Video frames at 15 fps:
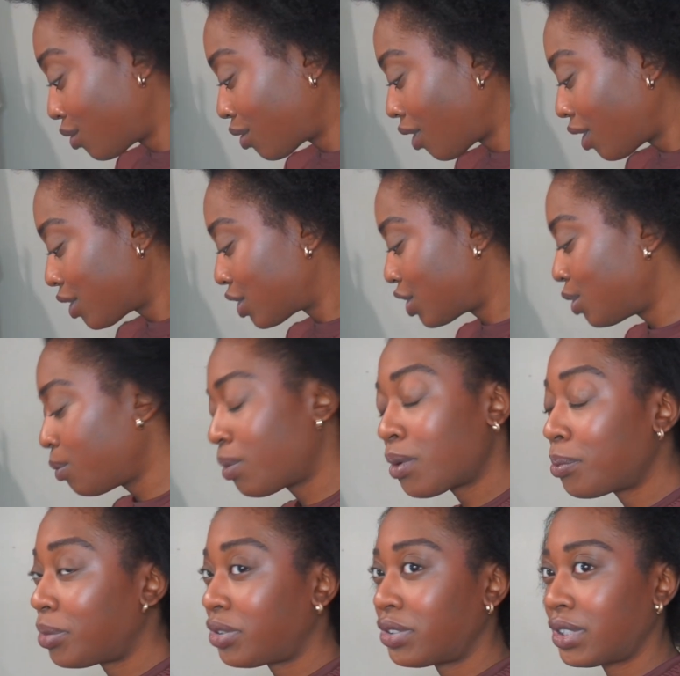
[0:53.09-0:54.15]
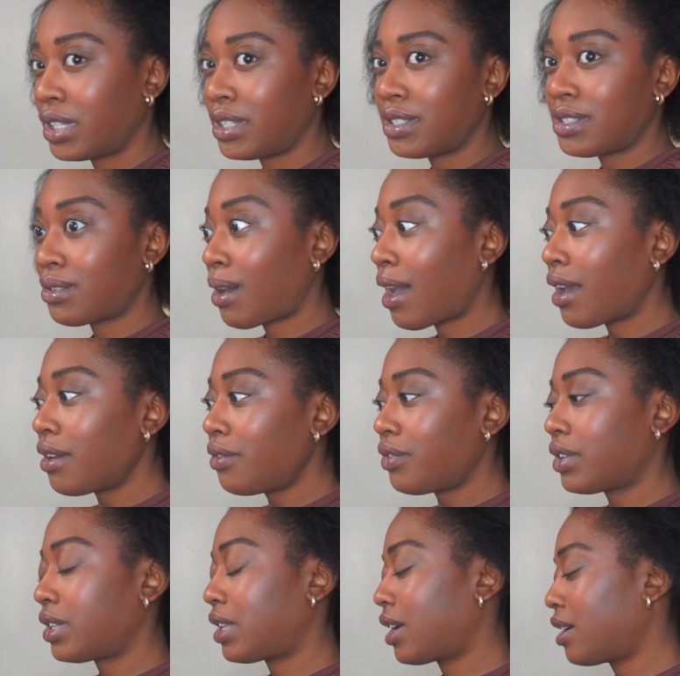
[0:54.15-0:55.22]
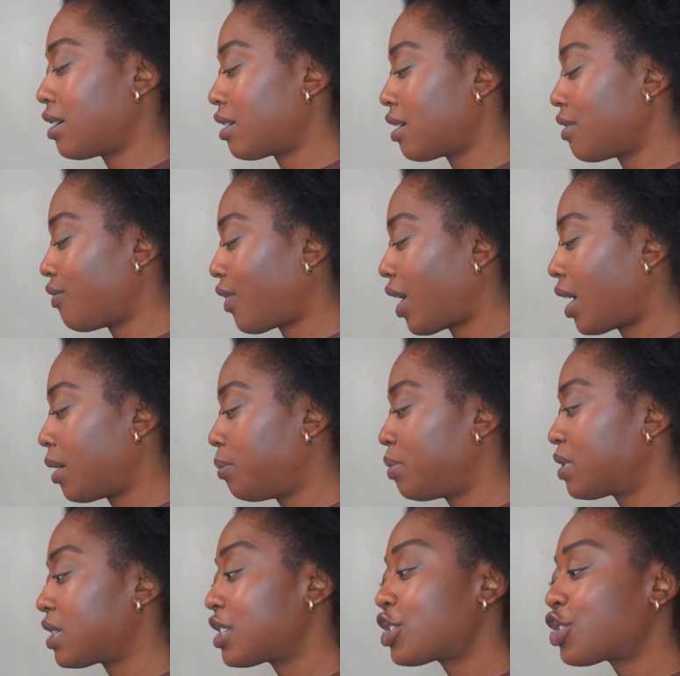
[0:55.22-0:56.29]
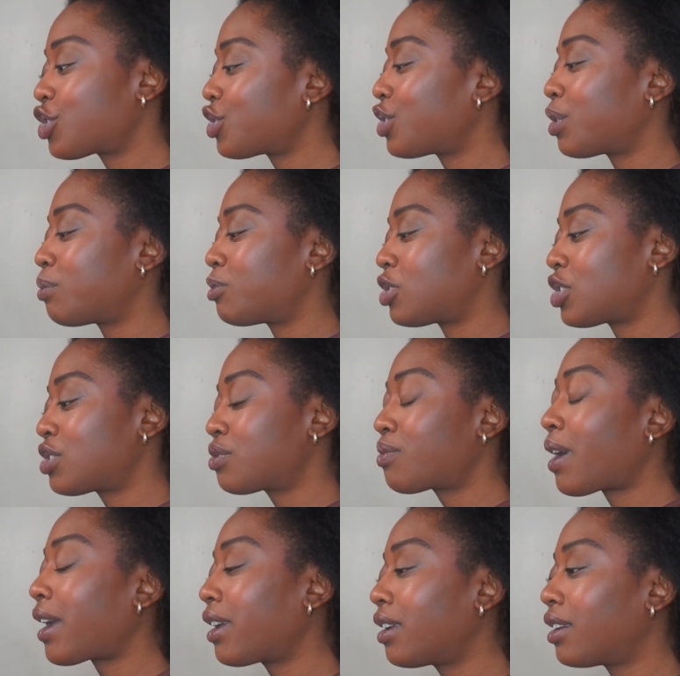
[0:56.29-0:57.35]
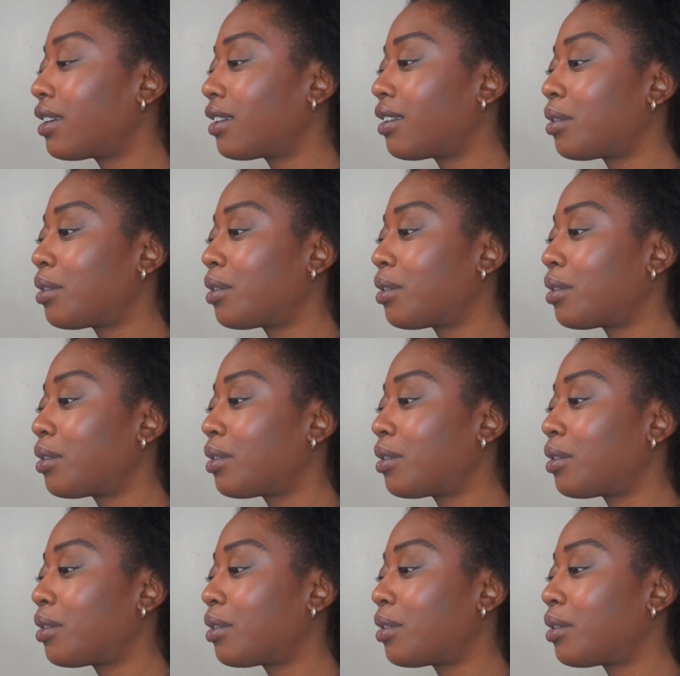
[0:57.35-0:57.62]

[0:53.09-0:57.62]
not super bulky, so I feel like if I position them just right